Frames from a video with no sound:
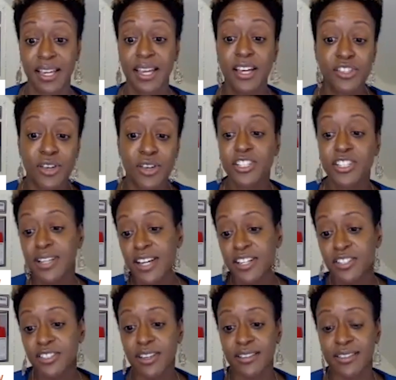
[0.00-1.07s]
So I
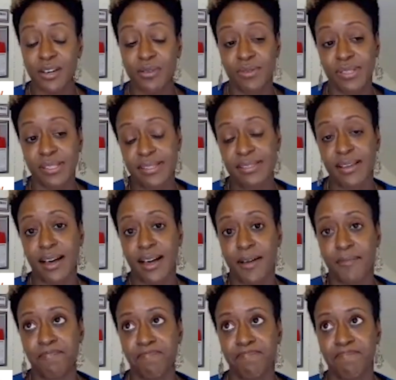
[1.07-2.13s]
just thought that was
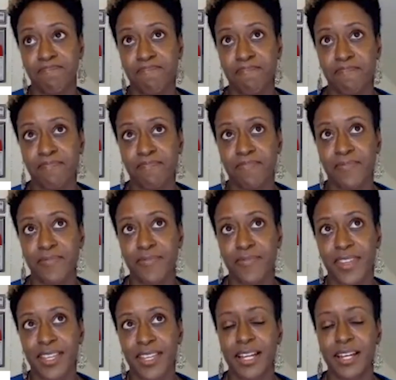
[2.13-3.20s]
kind
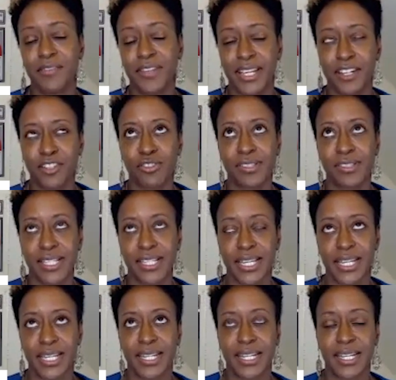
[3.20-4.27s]
of an
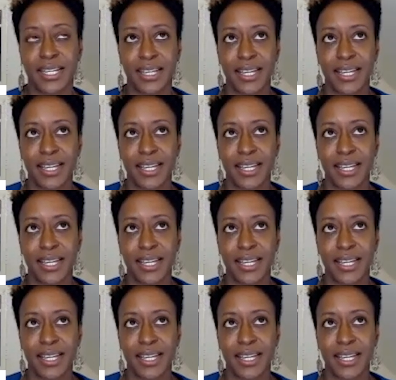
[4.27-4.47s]
interesting